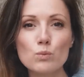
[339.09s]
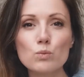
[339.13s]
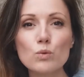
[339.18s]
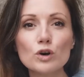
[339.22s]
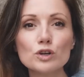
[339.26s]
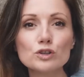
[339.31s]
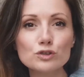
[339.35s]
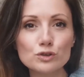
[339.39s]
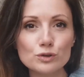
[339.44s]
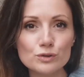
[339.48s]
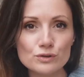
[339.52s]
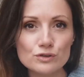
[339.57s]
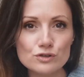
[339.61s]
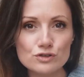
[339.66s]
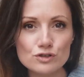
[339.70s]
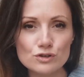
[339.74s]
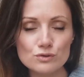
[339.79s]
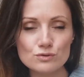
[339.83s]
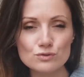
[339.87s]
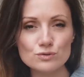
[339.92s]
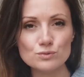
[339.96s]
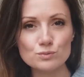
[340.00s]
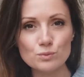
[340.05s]
What do you
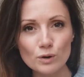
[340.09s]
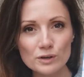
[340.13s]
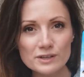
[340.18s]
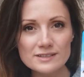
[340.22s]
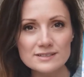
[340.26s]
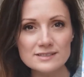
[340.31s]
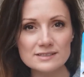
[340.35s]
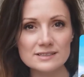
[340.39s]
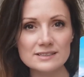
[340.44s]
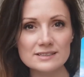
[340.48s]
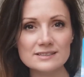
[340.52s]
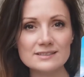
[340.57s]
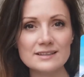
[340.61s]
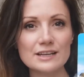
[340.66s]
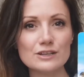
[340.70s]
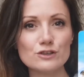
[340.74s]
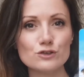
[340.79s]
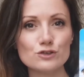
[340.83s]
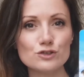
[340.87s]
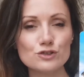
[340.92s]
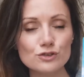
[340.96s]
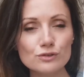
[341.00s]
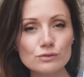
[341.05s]
choose? What is it
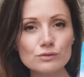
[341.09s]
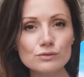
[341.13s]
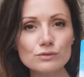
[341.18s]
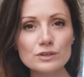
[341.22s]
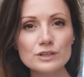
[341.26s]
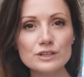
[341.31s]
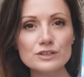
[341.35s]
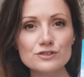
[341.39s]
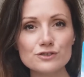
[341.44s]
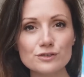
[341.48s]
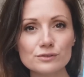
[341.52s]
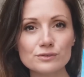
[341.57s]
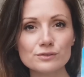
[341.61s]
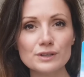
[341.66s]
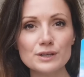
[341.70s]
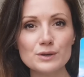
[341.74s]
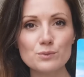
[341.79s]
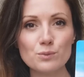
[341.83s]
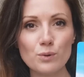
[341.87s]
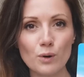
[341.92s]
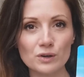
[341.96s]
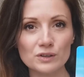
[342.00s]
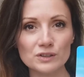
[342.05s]
that you truly,
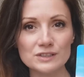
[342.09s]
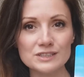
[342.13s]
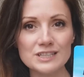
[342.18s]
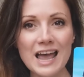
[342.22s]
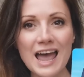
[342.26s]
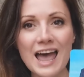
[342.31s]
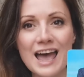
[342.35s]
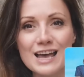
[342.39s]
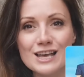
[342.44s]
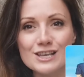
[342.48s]
truly want?